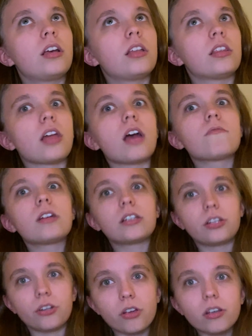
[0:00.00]
then went
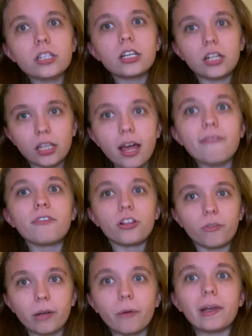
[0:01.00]
to New York City that
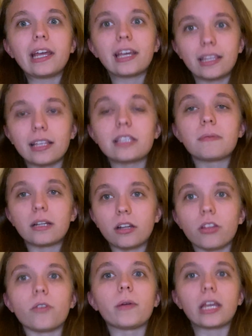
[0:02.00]
following week and then spent
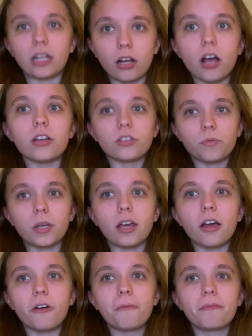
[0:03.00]
another week in
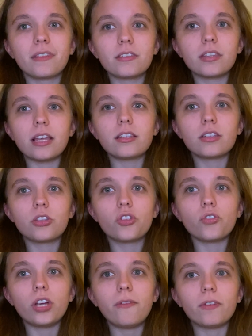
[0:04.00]
Oswego. So that's
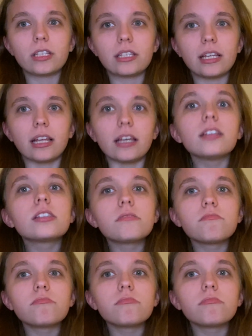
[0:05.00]
three different
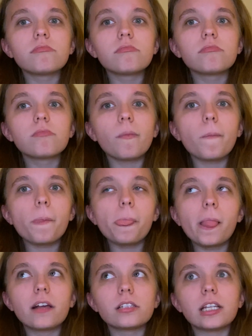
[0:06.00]
cities,
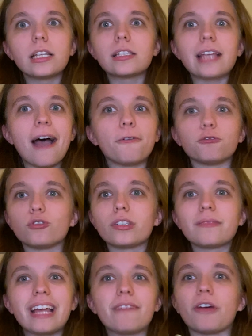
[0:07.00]

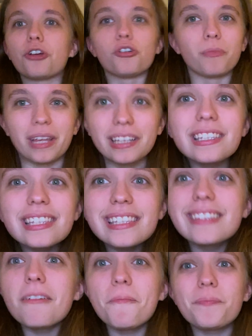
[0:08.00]
towns,
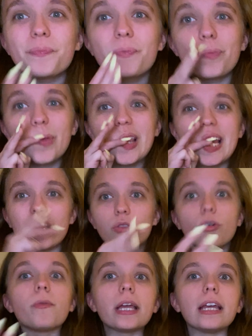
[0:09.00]
environments in
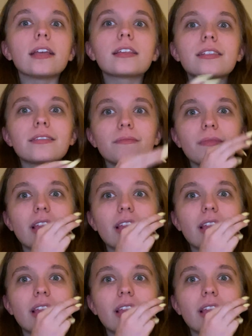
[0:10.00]
3 weeks.